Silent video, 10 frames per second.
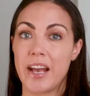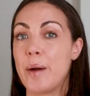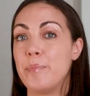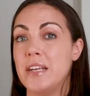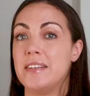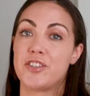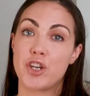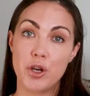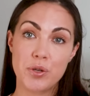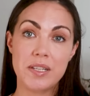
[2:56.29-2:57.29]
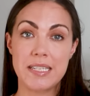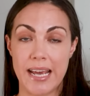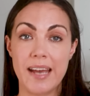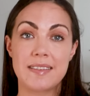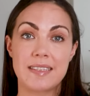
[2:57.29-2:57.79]
a company's total
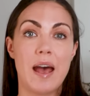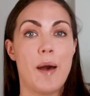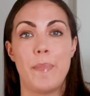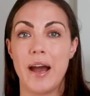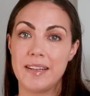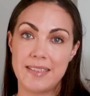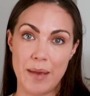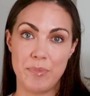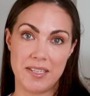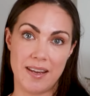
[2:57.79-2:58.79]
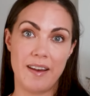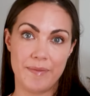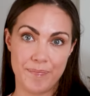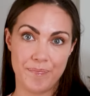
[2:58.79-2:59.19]
debts by its EBITDA.